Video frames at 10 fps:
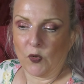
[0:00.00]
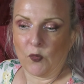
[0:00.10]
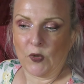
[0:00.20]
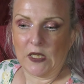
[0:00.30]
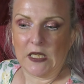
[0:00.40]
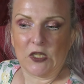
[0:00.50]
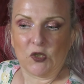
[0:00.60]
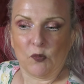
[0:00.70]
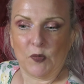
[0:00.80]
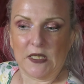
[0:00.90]
we need
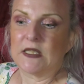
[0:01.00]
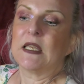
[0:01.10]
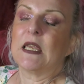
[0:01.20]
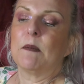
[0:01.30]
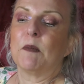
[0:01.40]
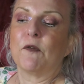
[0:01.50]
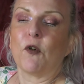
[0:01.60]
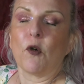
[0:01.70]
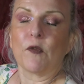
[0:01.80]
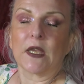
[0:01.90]
to be seen
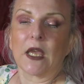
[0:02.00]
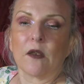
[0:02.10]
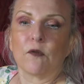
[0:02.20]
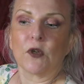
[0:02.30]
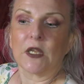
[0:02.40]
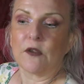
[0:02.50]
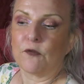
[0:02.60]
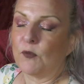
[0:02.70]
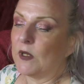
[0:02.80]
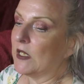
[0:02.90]
before we can
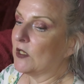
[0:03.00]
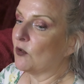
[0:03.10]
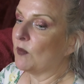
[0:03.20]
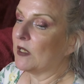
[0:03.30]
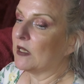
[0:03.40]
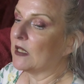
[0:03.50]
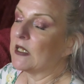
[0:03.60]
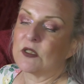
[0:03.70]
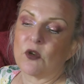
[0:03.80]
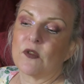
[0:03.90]
forgive, we need to be
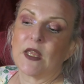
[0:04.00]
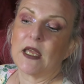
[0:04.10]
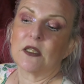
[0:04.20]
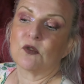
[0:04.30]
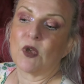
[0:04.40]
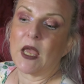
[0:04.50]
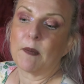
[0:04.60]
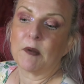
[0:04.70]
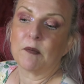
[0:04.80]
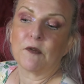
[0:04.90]
this or that to
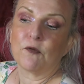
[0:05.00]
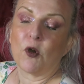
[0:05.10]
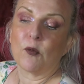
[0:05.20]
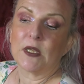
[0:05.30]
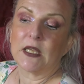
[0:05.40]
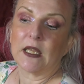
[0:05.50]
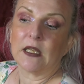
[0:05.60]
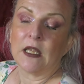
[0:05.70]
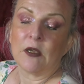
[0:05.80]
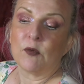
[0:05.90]
happen before we
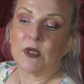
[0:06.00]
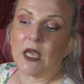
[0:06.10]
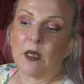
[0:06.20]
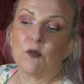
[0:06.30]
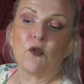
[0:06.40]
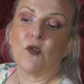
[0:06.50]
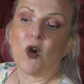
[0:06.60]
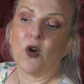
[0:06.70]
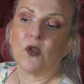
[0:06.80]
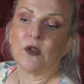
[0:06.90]
can move
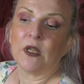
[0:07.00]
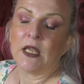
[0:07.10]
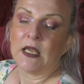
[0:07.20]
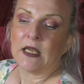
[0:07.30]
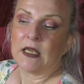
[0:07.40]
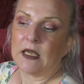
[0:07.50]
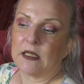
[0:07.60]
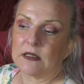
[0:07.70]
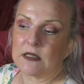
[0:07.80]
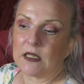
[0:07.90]
on,
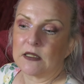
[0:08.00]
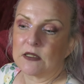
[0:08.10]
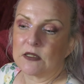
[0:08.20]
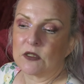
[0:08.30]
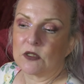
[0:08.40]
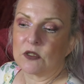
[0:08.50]
and